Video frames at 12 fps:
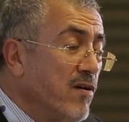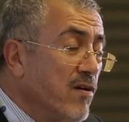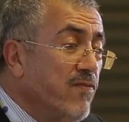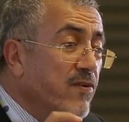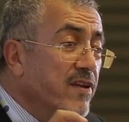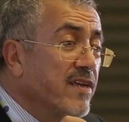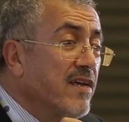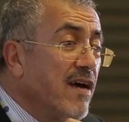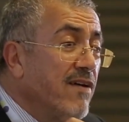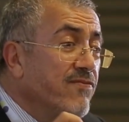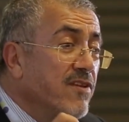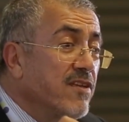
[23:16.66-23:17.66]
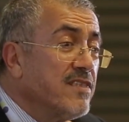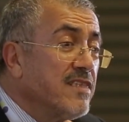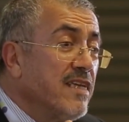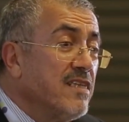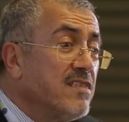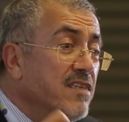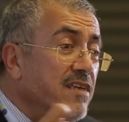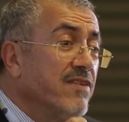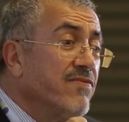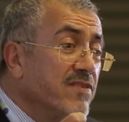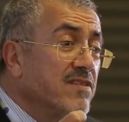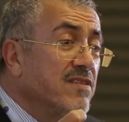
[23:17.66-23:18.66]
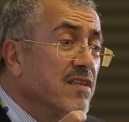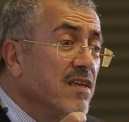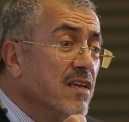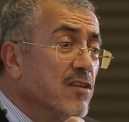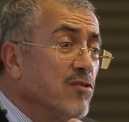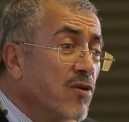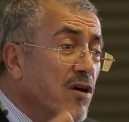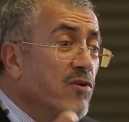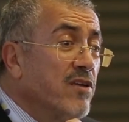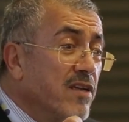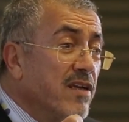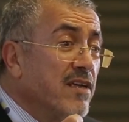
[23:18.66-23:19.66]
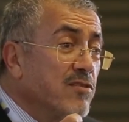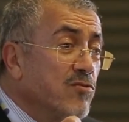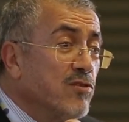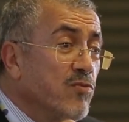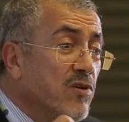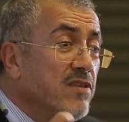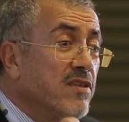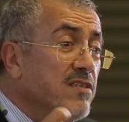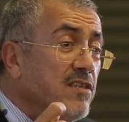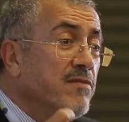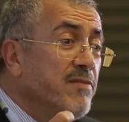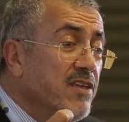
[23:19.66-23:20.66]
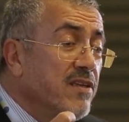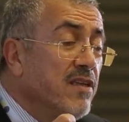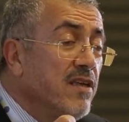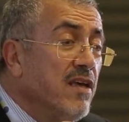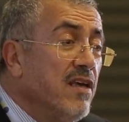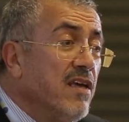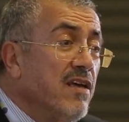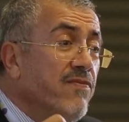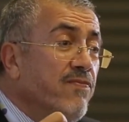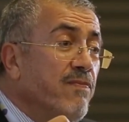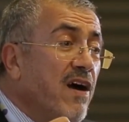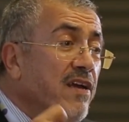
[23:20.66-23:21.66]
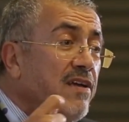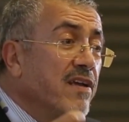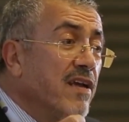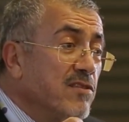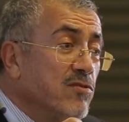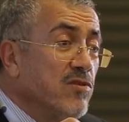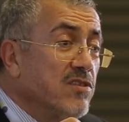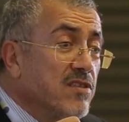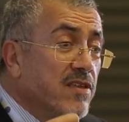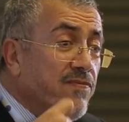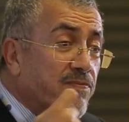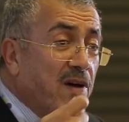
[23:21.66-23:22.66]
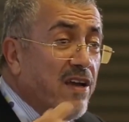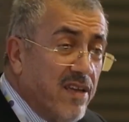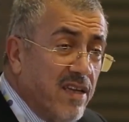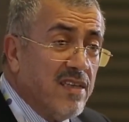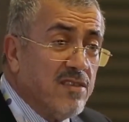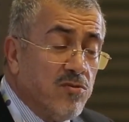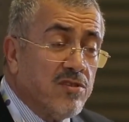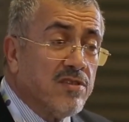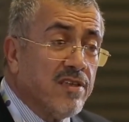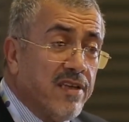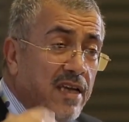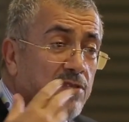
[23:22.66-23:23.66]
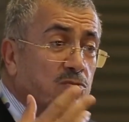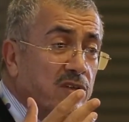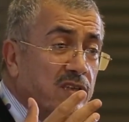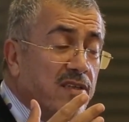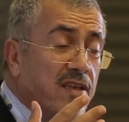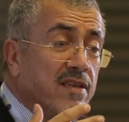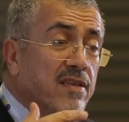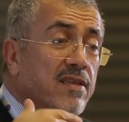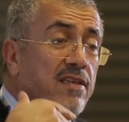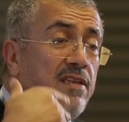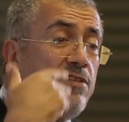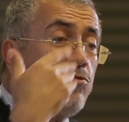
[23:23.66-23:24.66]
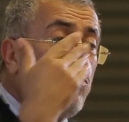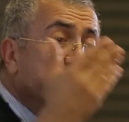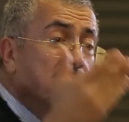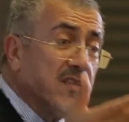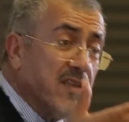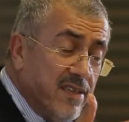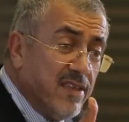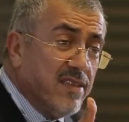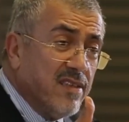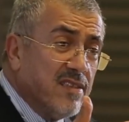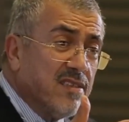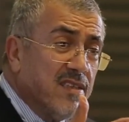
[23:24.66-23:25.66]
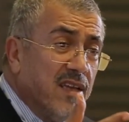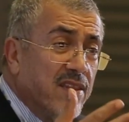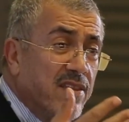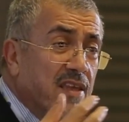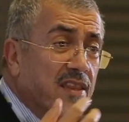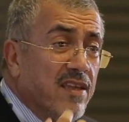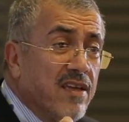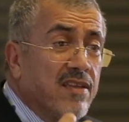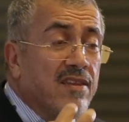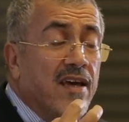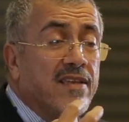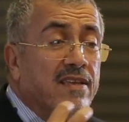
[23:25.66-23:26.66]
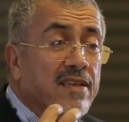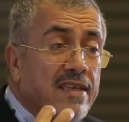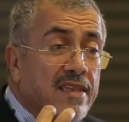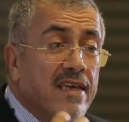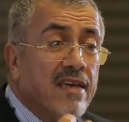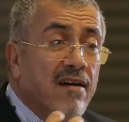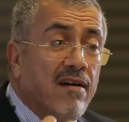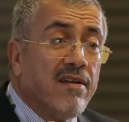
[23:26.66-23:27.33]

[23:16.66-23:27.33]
offering after sales service to our graduates. What does it mean? If my graduates graduate and he joins an industry and they think that they